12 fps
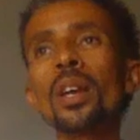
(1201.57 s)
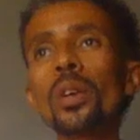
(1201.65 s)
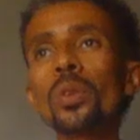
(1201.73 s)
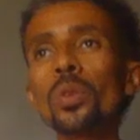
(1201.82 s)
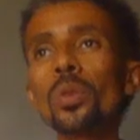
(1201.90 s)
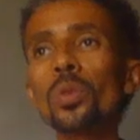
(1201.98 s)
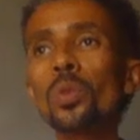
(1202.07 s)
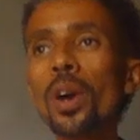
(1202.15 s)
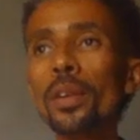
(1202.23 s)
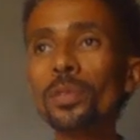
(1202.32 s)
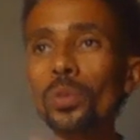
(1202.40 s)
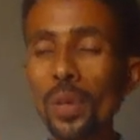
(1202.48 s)
you
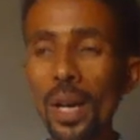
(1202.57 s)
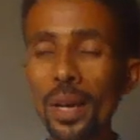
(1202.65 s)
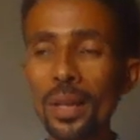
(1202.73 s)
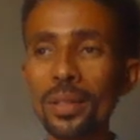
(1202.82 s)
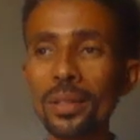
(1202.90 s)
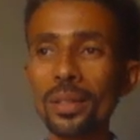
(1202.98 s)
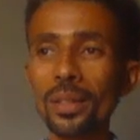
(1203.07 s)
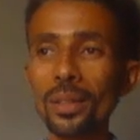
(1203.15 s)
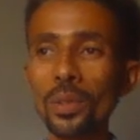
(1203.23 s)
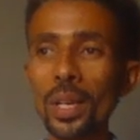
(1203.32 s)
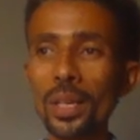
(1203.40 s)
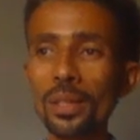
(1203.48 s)
have to add,
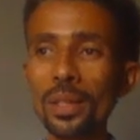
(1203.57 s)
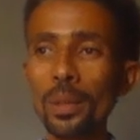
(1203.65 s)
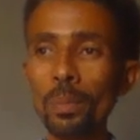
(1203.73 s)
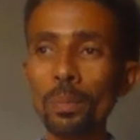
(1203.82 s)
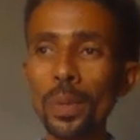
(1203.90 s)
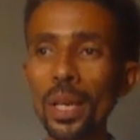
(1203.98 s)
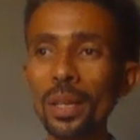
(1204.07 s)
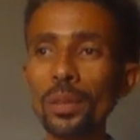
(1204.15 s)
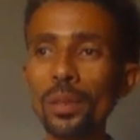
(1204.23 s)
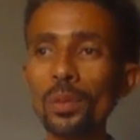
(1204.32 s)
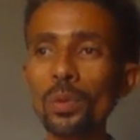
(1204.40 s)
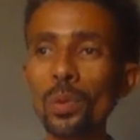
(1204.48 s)
you expect
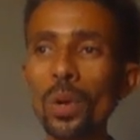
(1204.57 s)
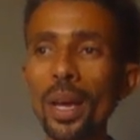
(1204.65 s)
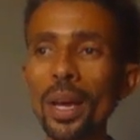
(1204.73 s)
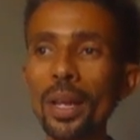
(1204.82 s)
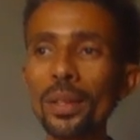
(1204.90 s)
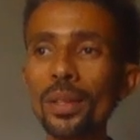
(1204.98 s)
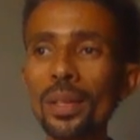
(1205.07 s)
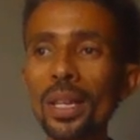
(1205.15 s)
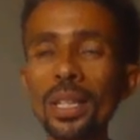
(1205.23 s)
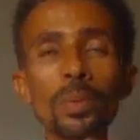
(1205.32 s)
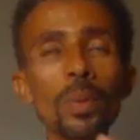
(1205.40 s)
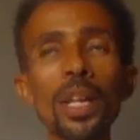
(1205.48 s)
to add
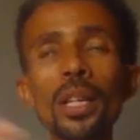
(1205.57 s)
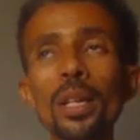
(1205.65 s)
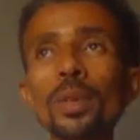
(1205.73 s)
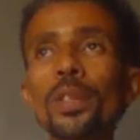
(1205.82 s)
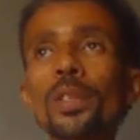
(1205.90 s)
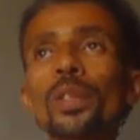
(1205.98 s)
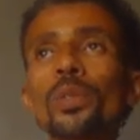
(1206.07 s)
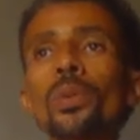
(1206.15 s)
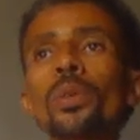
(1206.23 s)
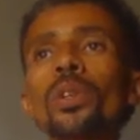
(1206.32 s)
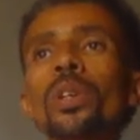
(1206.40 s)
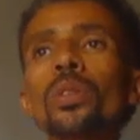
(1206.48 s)
explainability issue
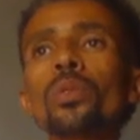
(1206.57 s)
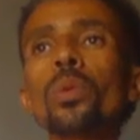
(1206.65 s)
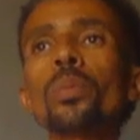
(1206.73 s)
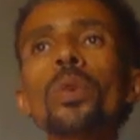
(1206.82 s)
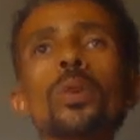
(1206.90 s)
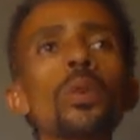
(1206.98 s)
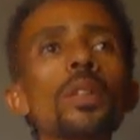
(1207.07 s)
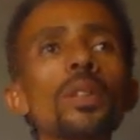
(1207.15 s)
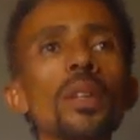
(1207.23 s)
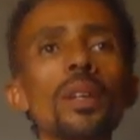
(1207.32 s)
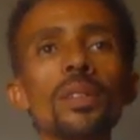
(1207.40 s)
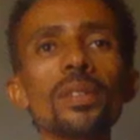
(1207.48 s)
to build
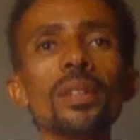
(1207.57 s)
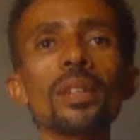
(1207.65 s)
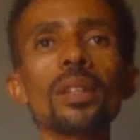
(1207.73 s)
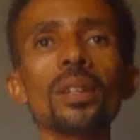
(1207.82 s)
trust.